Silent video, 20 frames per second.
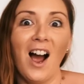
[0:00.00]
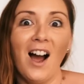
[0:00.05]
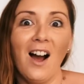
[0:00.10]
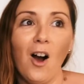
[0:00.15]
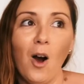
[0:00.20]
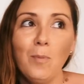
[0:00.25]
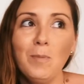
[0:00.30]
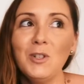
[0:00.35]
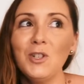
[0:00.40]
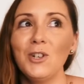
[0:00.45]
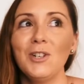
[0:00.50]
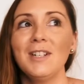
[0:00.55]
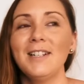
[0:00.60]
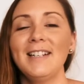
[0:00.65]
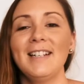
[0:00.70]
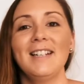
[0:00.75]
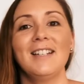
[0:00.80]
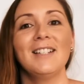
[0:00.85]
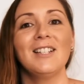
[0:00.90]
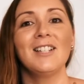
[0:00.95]

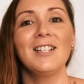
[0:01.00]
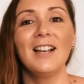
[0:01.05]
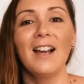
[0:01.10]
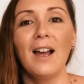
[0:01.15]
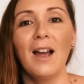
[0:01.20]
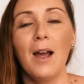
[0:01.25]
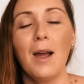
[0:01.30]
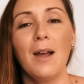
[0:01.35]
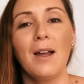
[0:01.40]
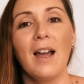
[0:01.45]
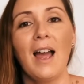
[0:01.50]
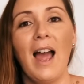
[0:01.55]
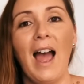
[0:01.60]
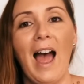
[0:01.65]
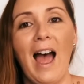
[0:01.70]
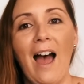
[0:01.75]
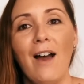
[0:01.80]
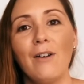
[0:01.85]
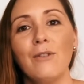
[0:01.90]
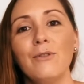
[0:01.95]
opportunity to
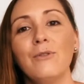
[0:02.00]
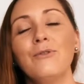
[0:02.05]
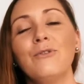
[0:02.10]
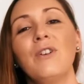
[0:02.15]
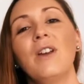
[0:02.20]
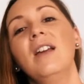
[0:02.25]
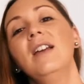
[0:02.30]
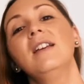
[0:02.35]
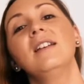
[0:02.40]
have